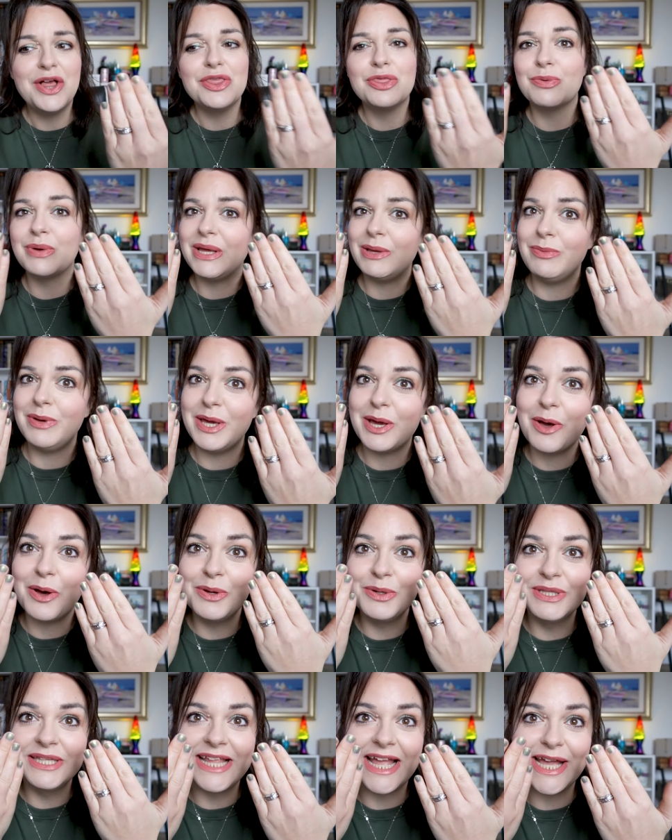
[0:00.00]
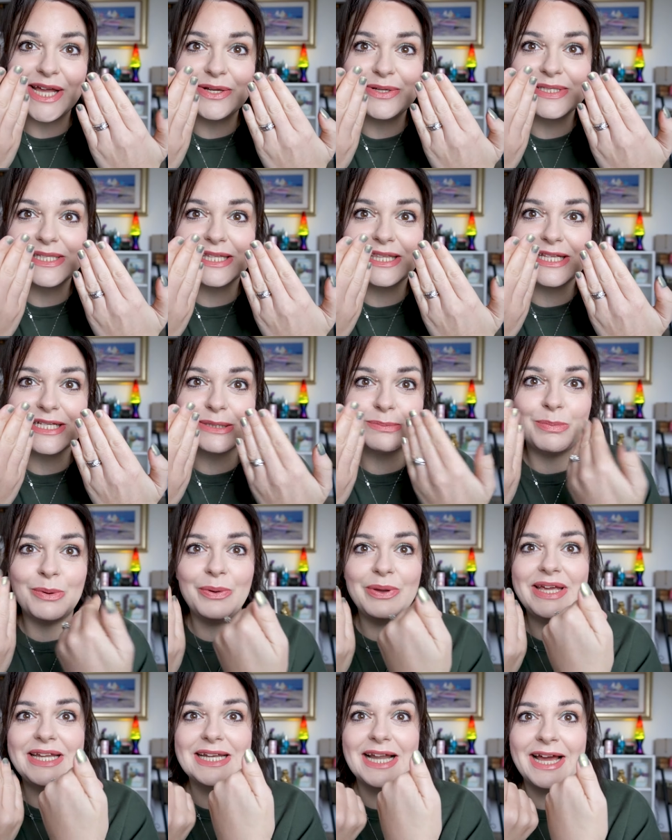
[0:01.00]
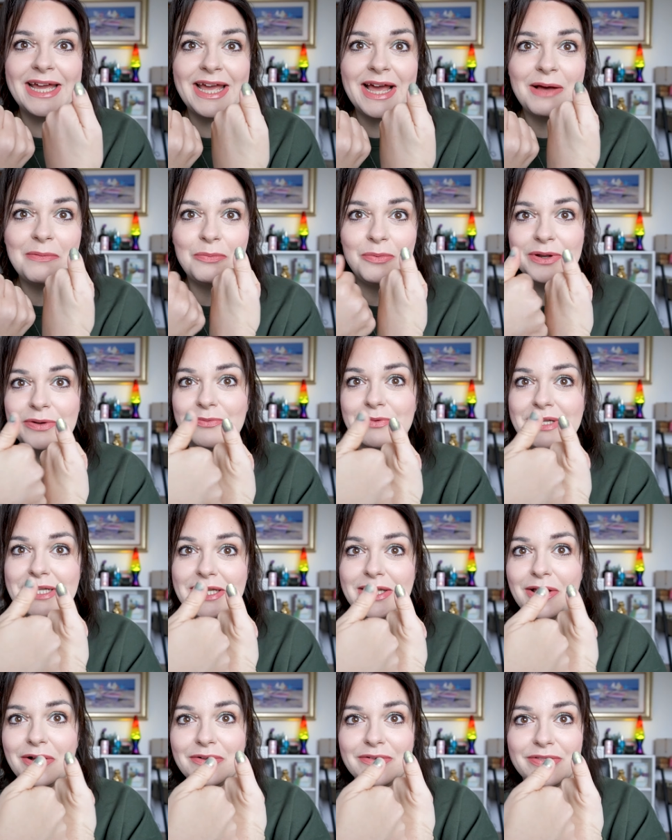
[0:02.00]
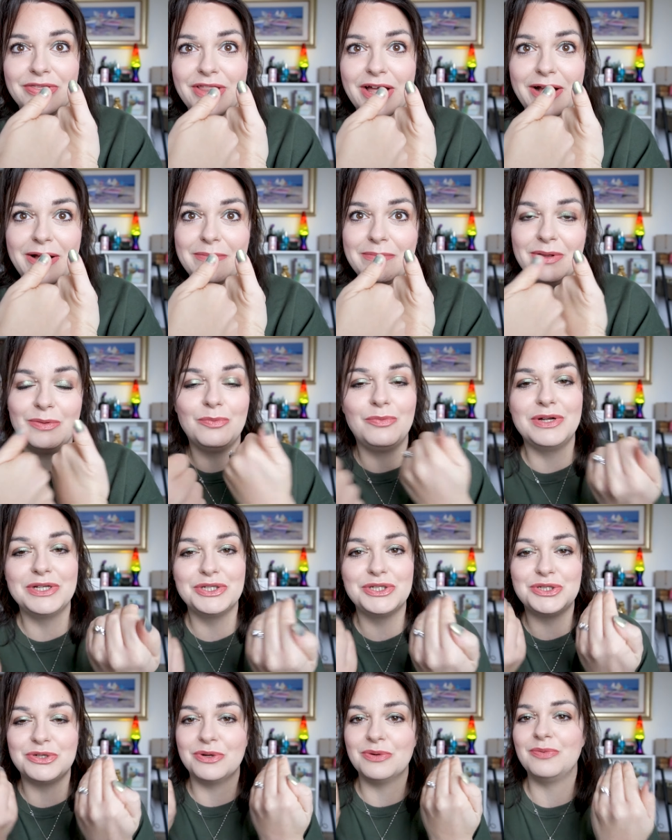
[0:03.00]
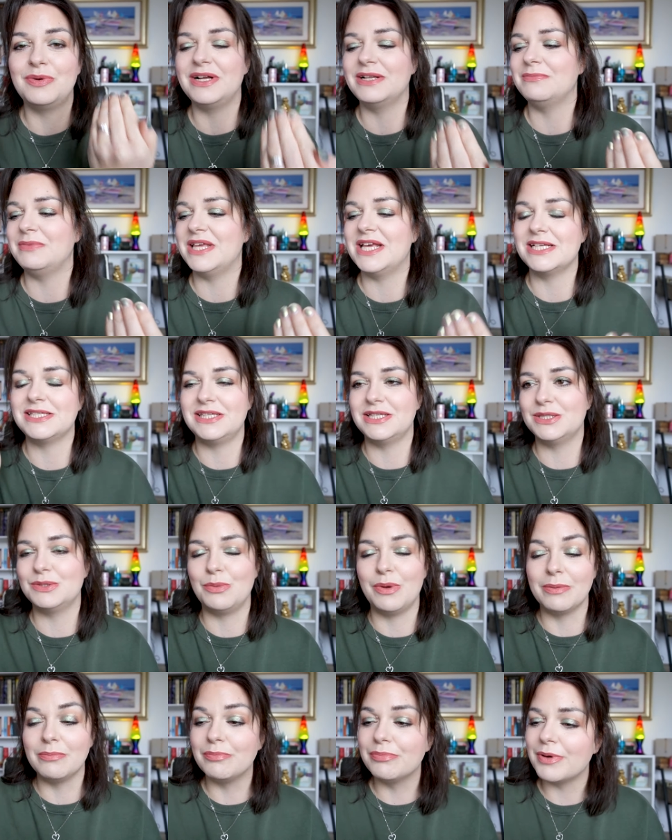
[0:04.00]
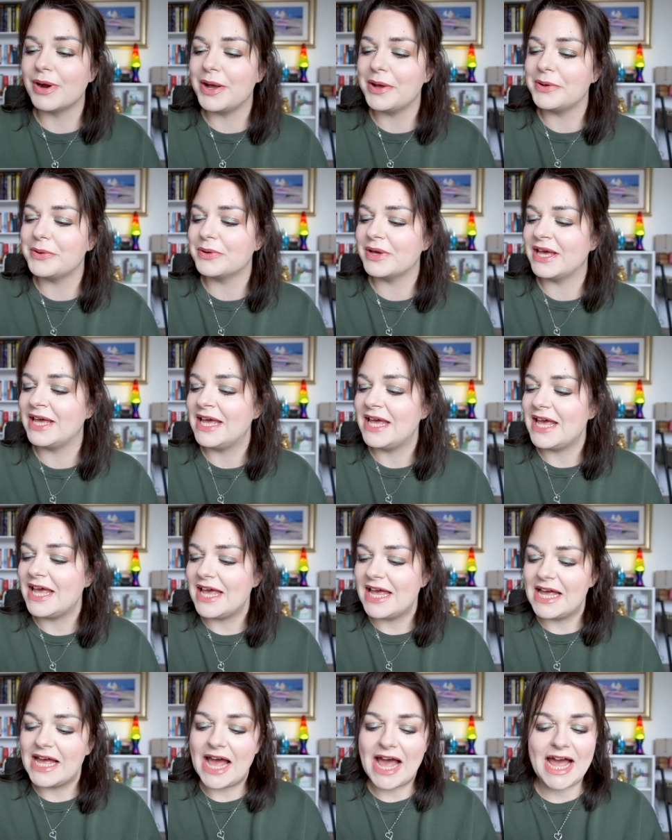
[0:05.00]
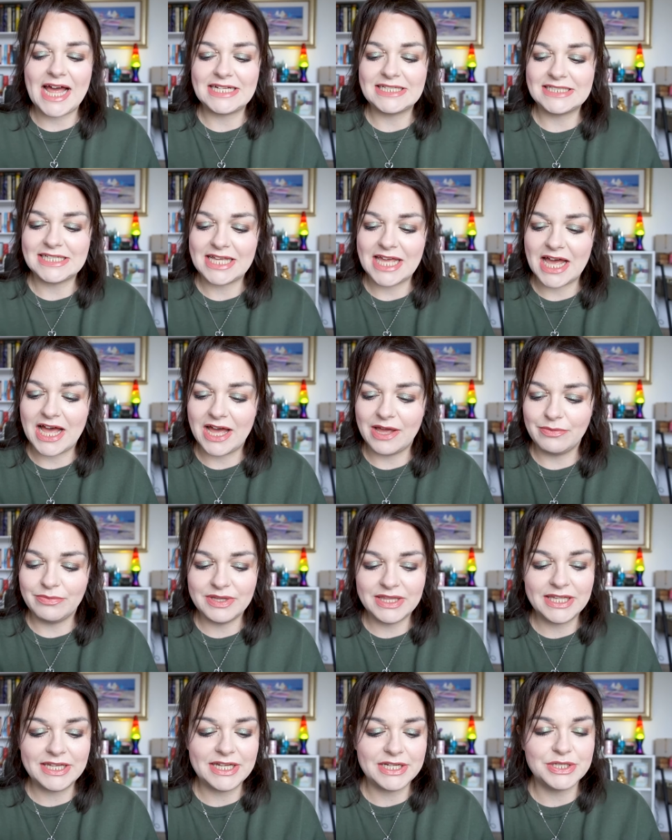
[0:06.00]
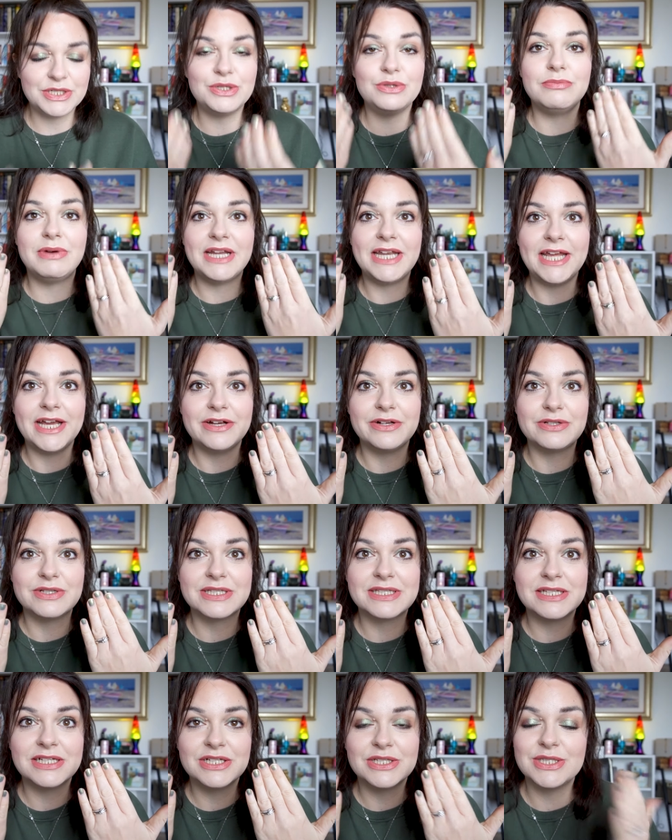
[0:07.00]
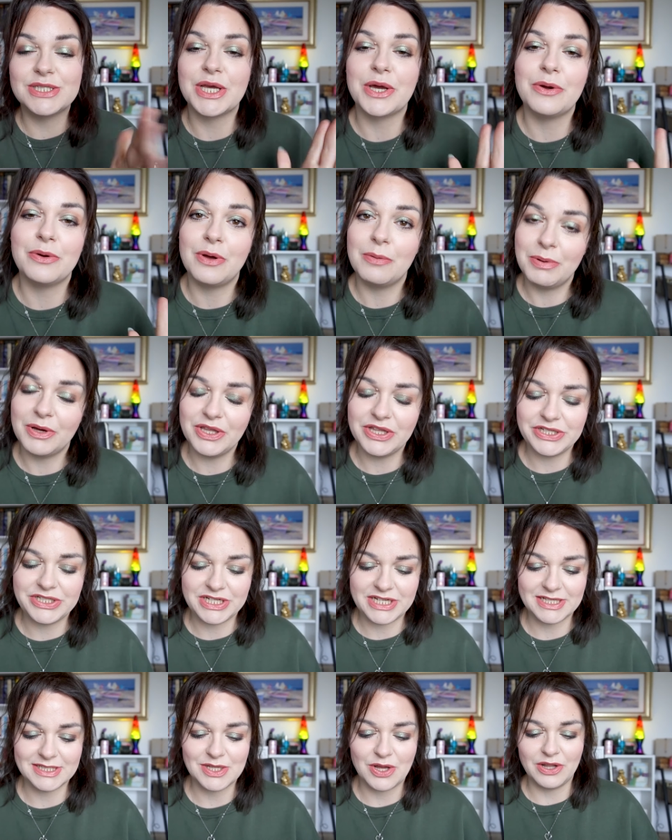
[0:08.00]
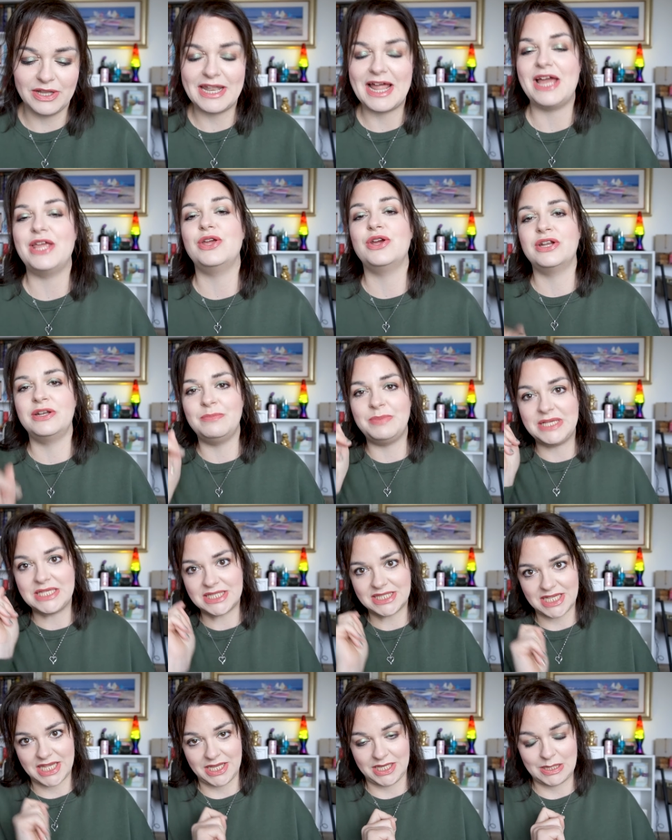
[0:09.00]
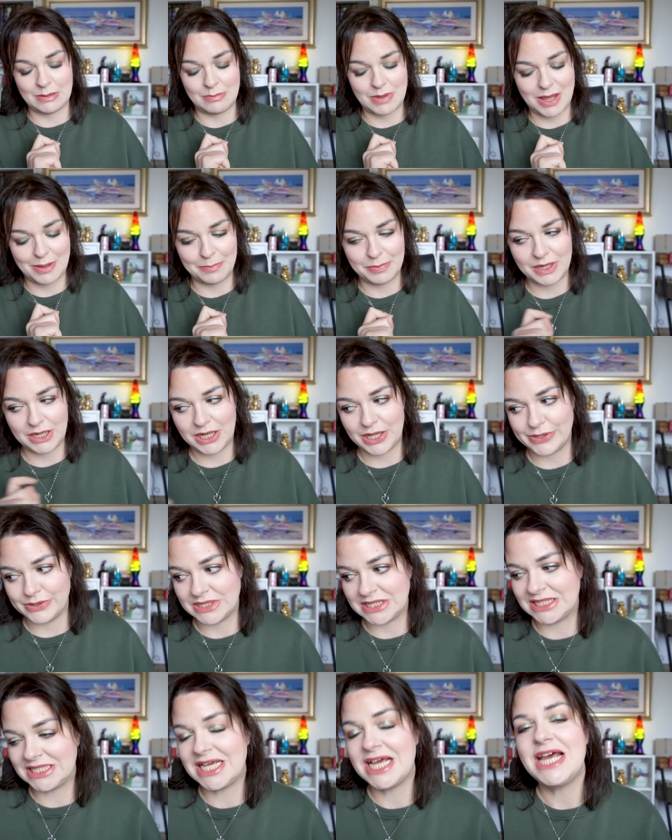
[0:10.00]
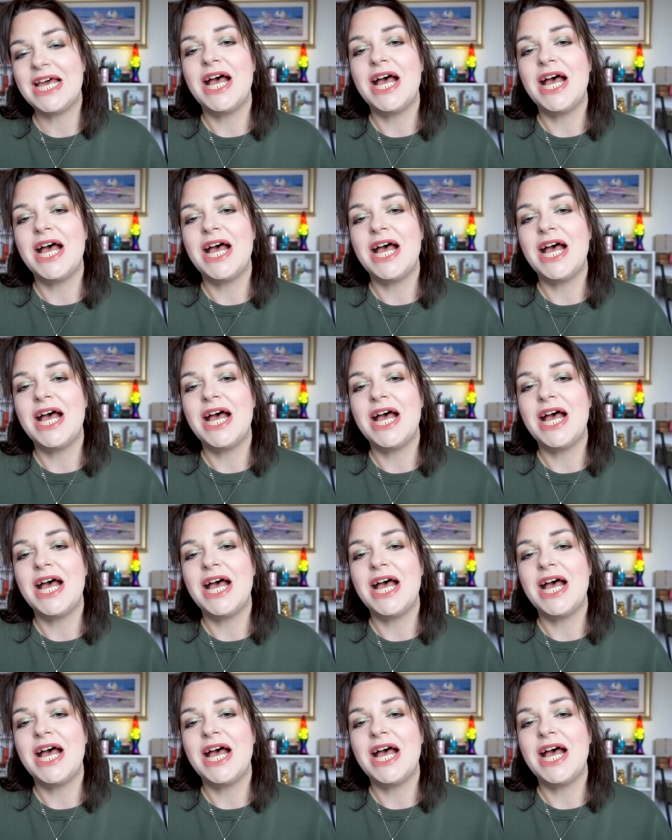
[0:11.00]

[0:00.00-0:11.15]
3-week-old nails at this point. I have one really long thumb and one short one because this one broke. And yeah, I really need to do my nails. So apologies on that. You're going to be seeing them up close